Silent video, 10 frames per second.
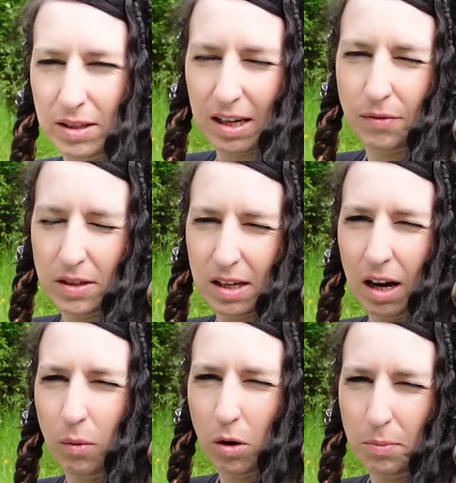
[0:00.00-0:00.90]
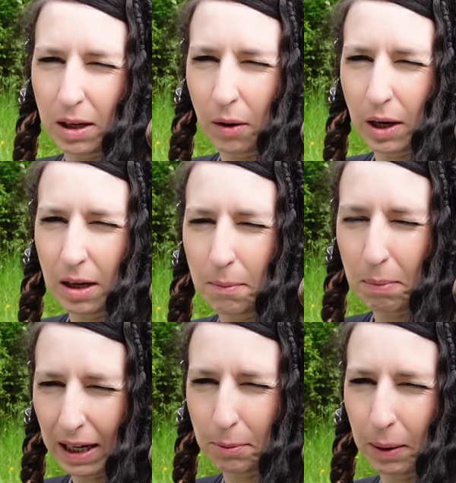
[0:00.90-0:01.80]
safe to say I won't be going
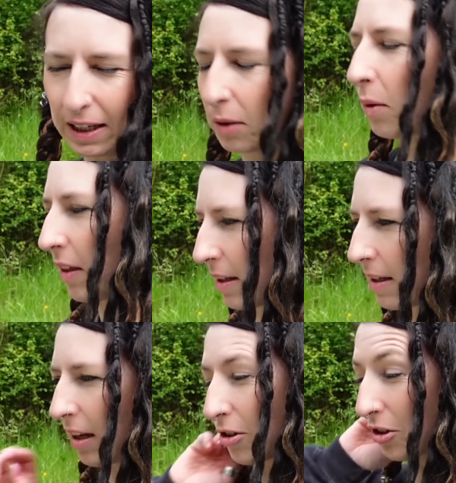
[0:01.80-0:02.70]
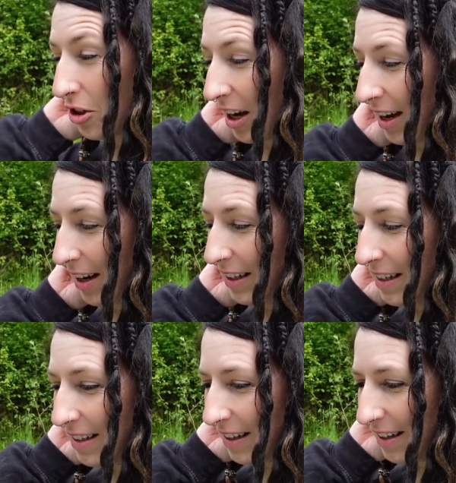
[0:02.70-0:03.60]
backpacking with this tent just yet. I
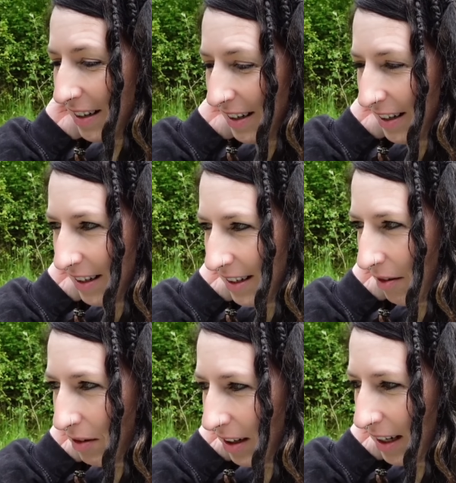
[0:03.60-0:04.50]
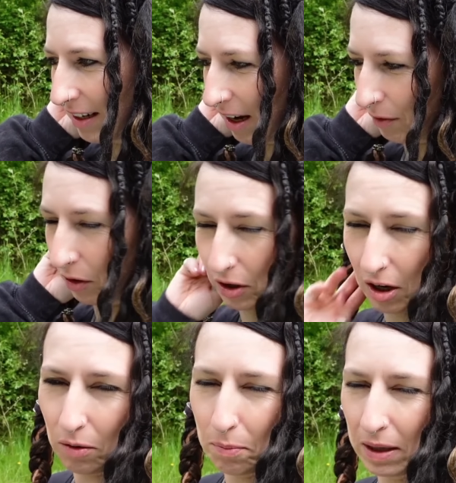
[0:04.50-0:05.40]
need to definitely have another
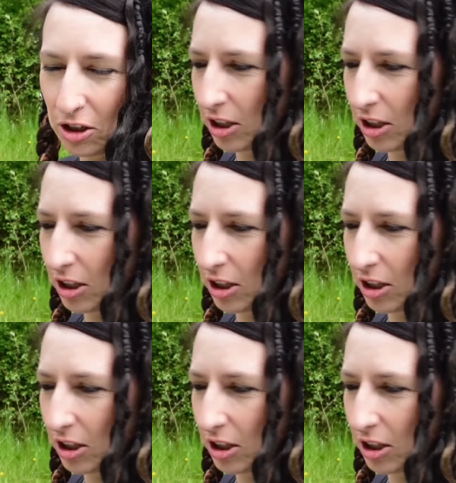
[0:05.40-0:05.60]
go at pitching